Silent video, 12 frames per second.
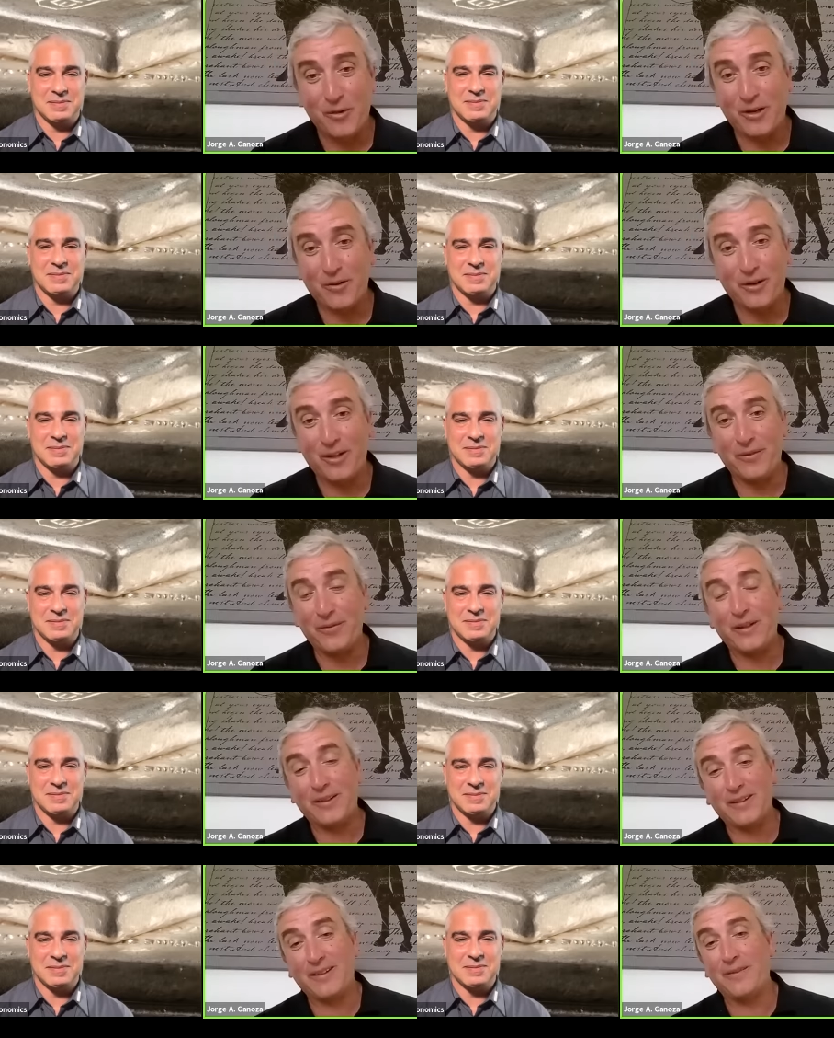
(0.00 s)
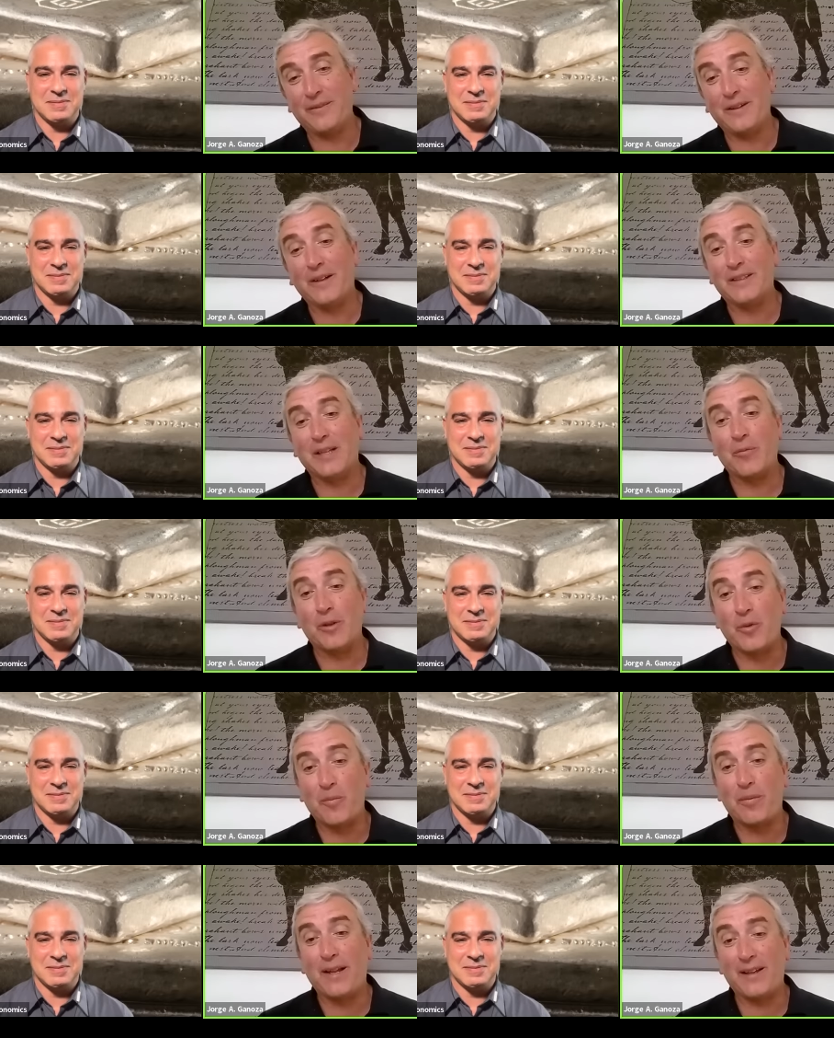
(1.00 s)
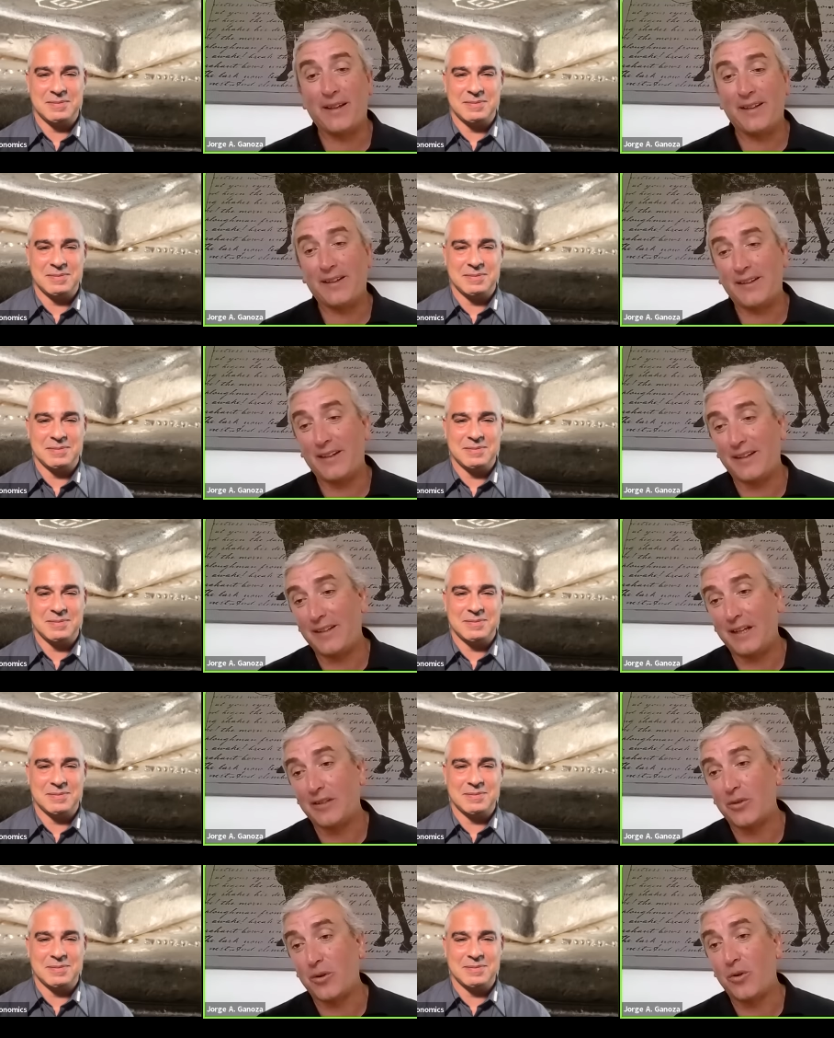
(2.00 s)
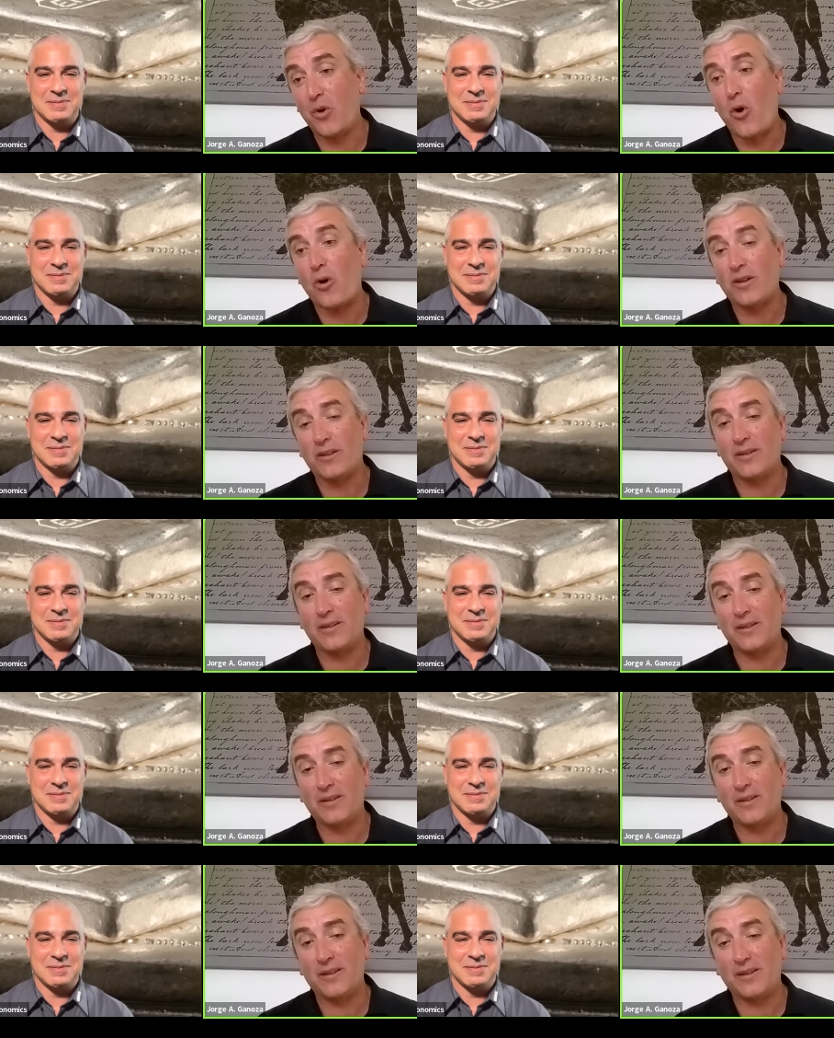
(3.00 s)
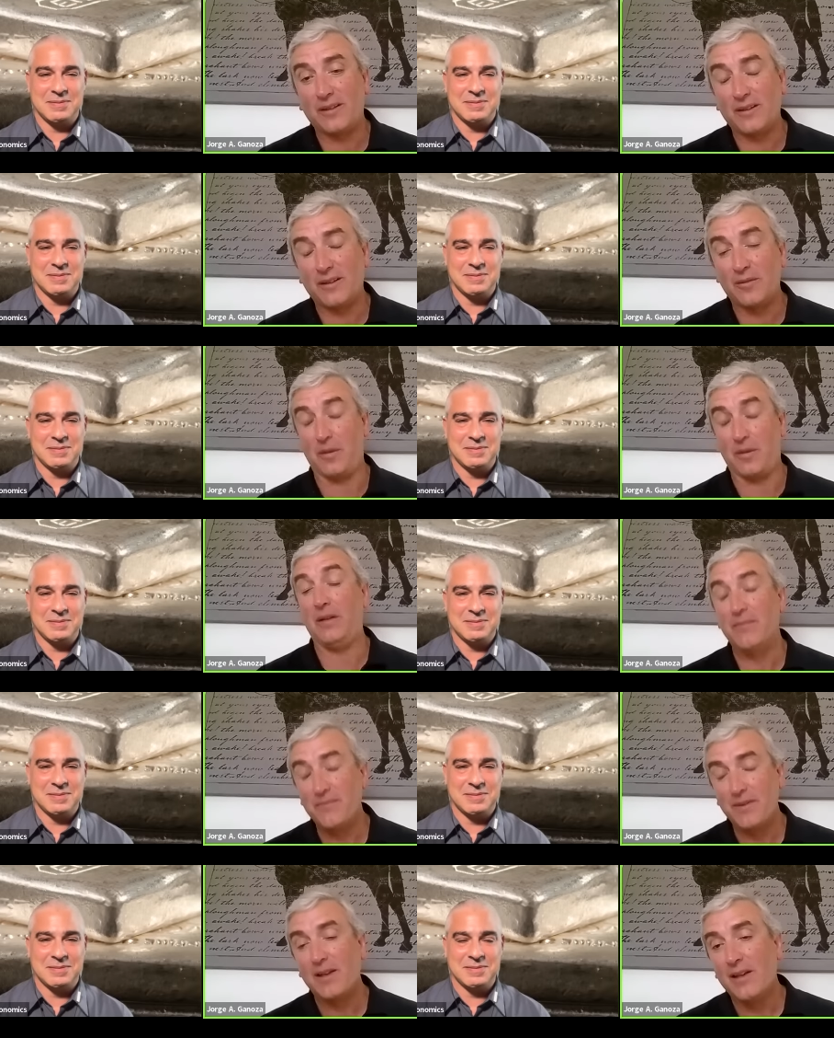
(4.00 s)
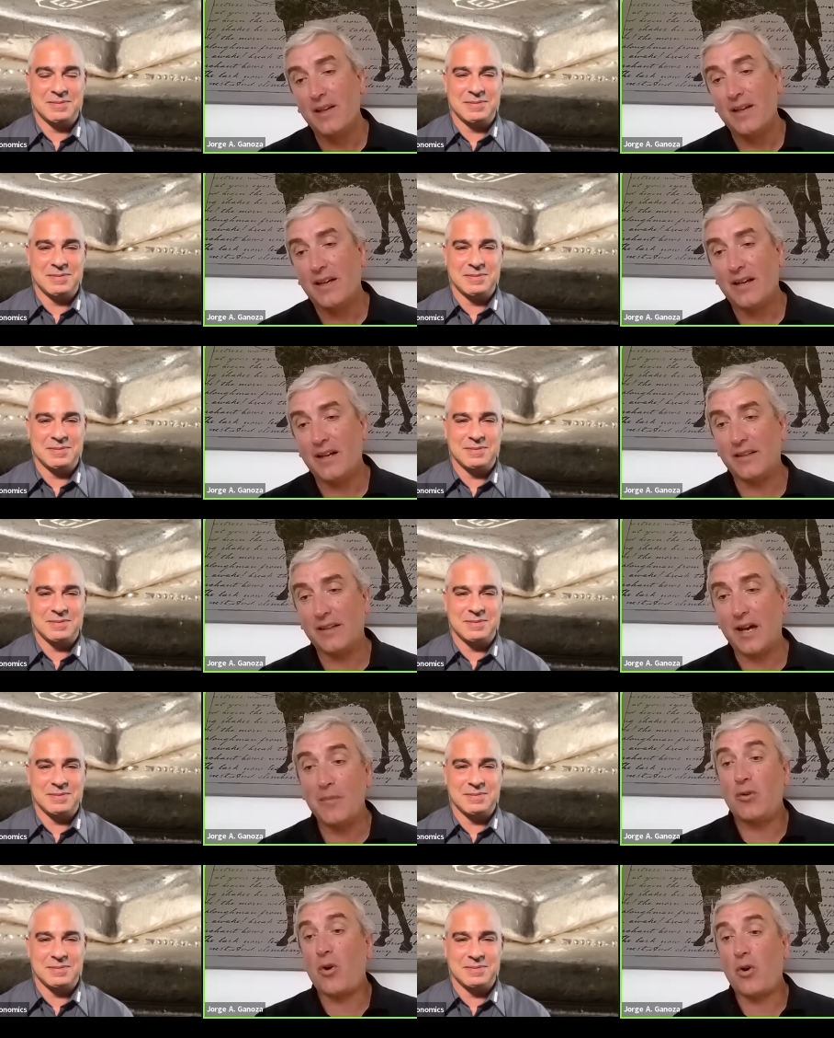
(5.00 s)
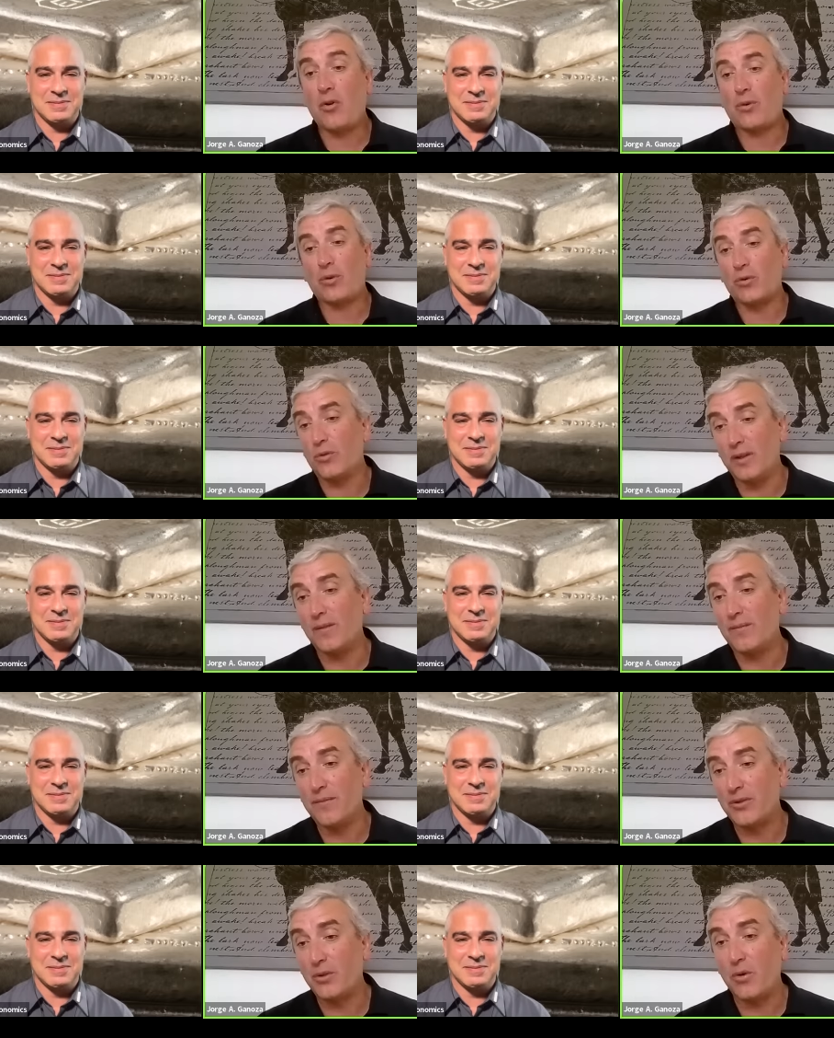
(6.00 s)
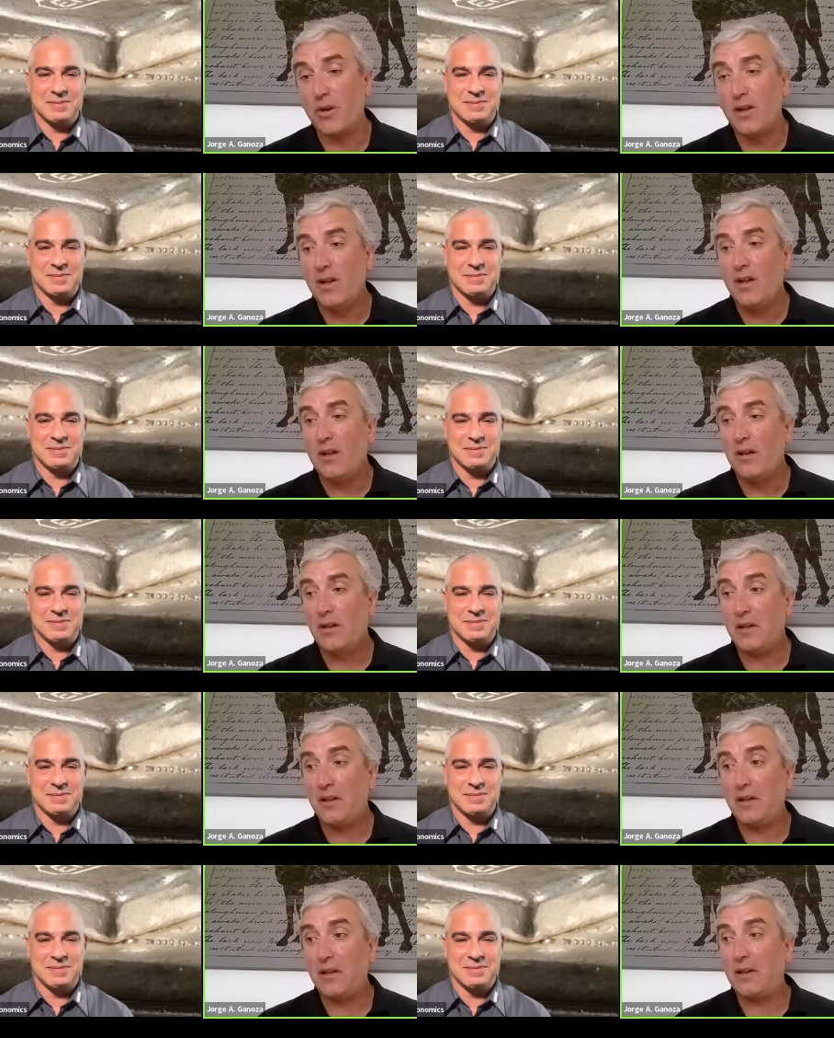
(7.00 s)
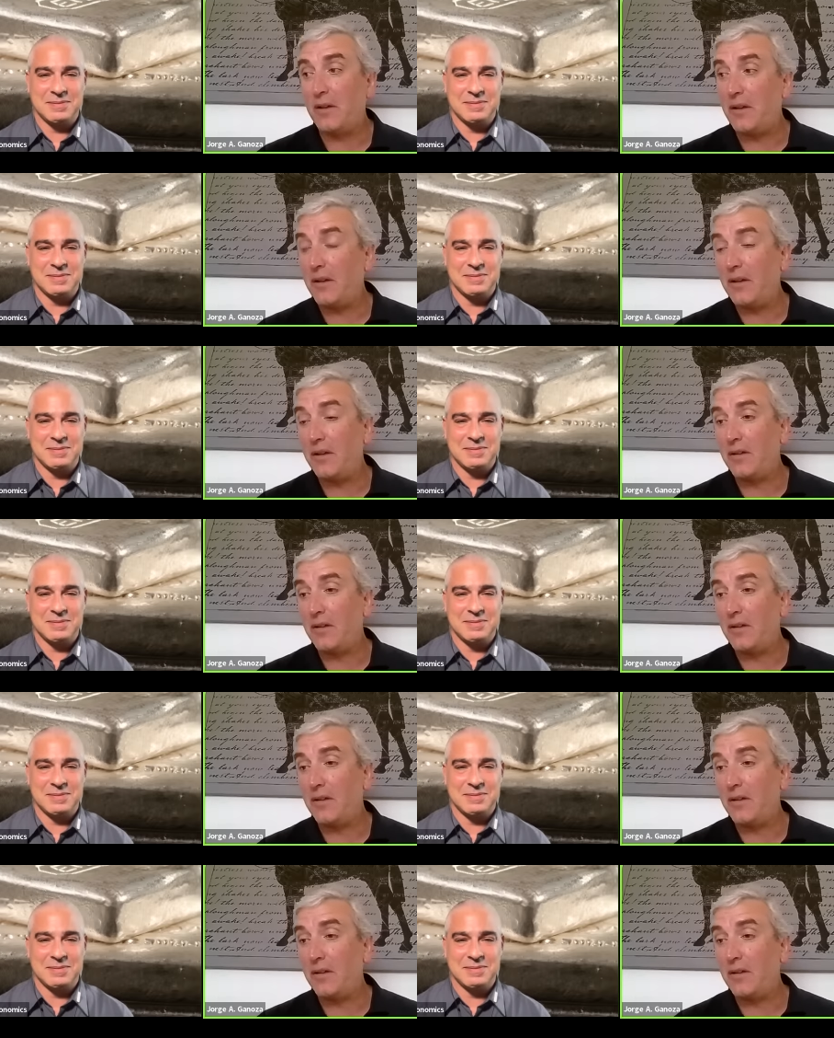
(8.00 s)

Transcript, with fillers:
Speaker 1: Where we, if there if there is someone who plays the, the sector long, is is is is me, and I am long Fortuna. So. Uh,